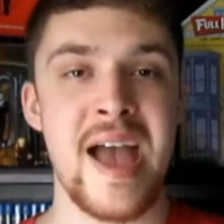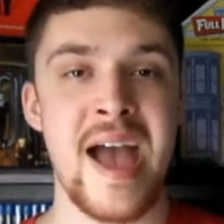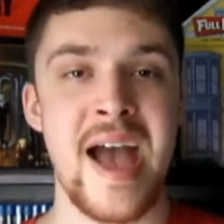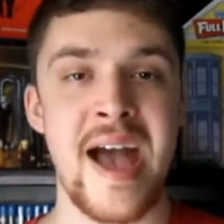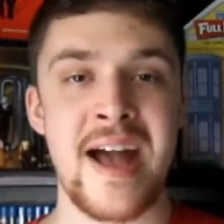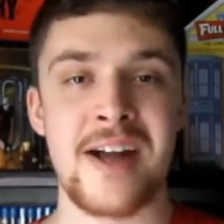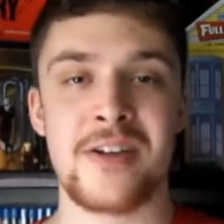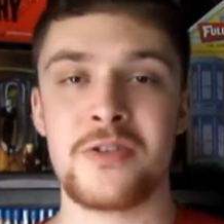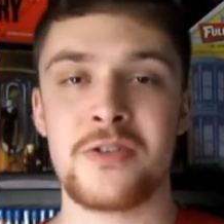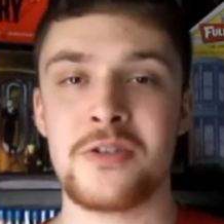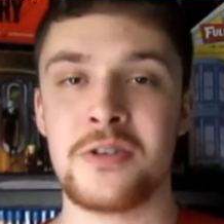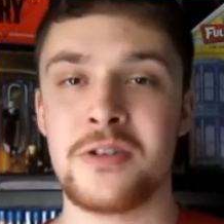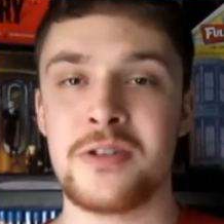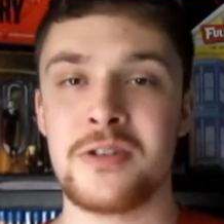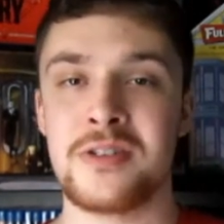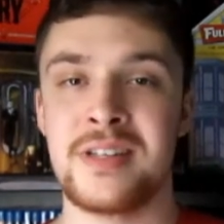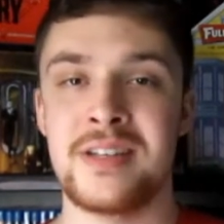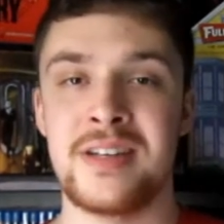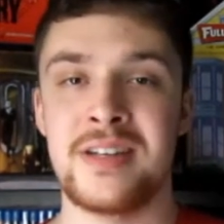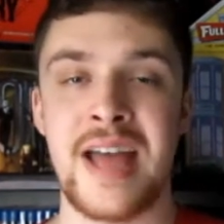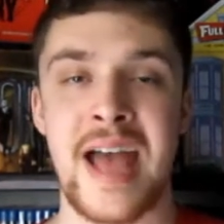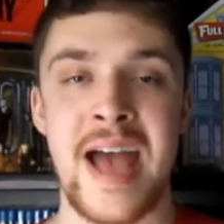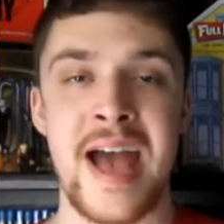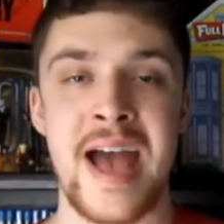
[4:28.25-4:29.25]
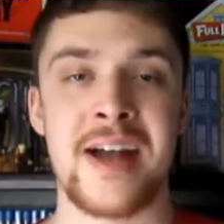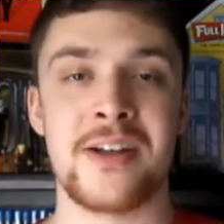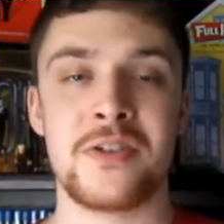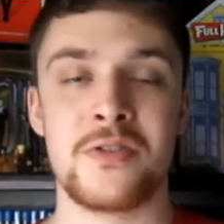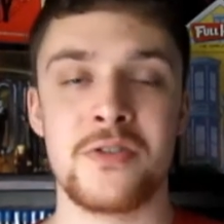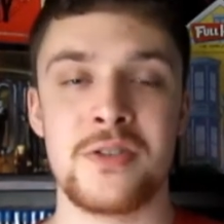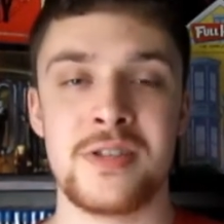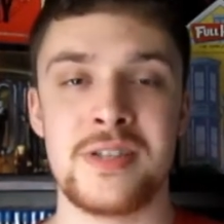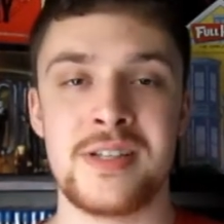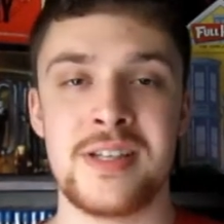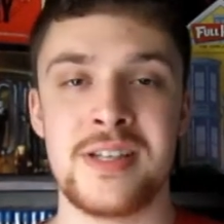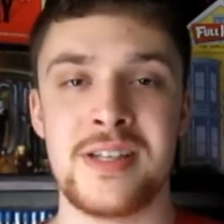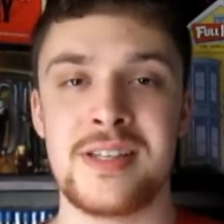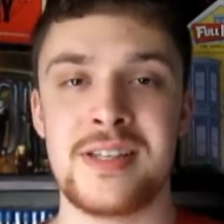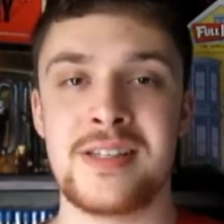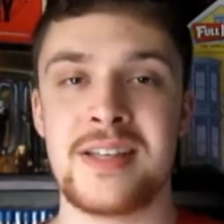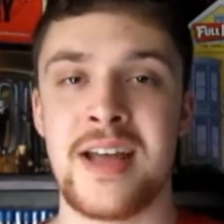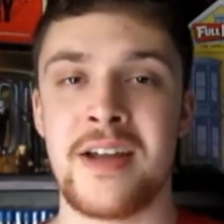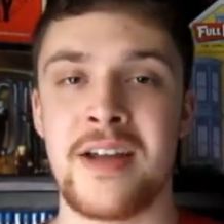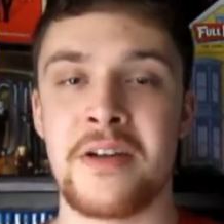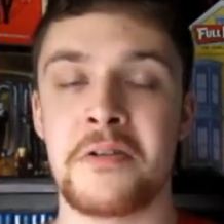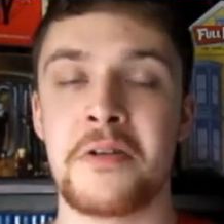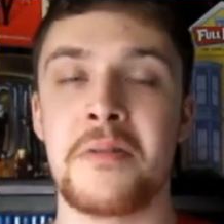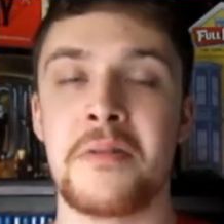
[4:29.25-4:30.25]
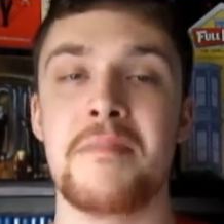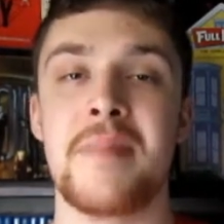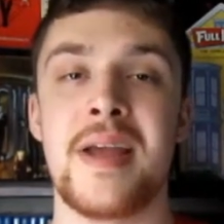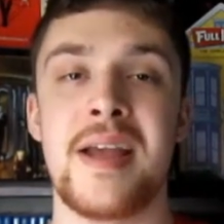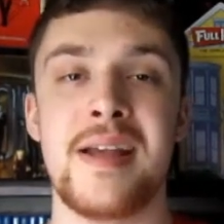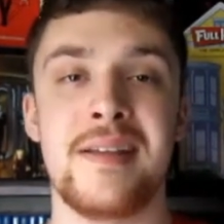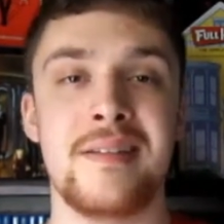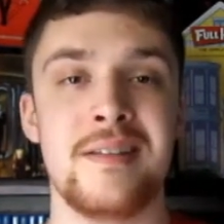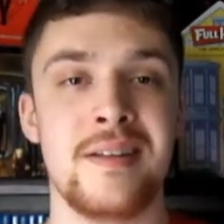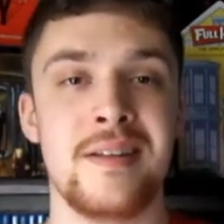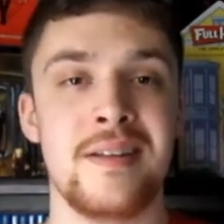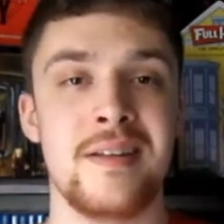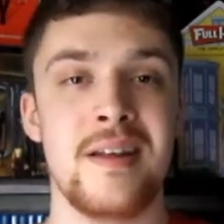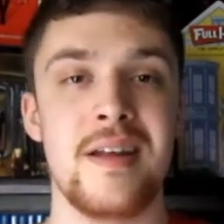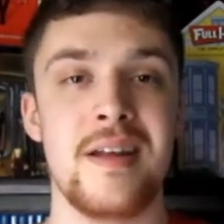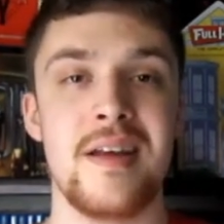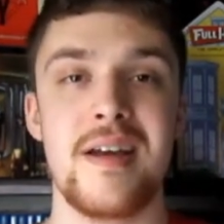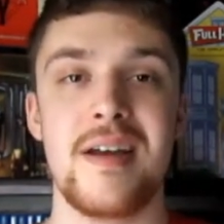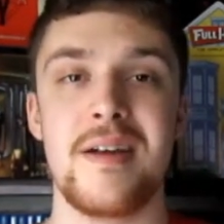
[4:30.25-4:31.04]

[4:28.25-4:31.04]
actors and actresses that are amazing.